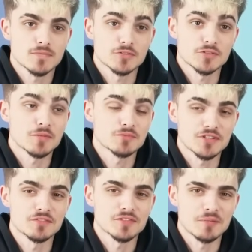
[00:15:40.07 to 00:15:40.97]
There's some
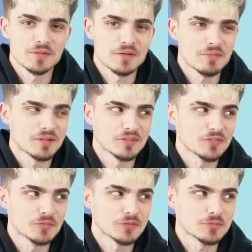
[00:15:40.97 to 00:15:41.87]
stuff coming up. I don't
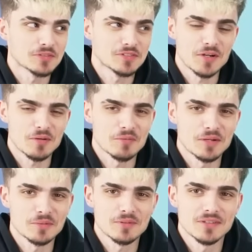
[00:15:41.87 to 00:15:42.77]
know if he wants me to talk about it,